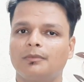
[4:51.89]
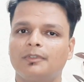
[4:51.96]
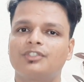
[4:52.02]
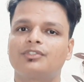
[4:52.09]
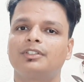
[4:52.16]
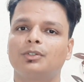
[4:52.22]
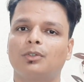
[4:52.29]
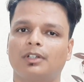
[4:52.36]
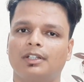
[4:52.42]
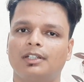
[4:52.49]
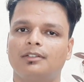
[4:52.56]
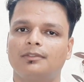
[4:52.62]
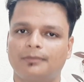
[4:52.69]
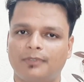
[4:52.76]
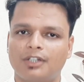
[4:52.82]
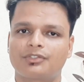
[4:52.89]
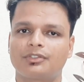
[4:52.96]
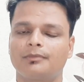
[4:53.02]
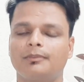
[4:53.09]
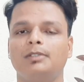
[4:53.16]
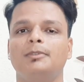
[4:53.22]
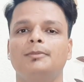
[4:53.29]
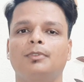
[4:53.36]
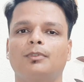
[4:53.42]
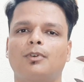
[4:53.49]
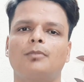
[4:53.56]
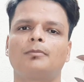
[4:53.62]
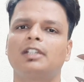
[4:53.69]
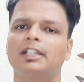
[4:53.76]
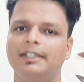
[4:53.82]
which the audit function will be
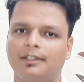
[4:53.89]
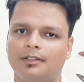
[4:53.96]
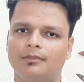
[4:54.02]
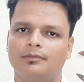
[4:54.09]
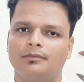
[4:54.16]
performed, like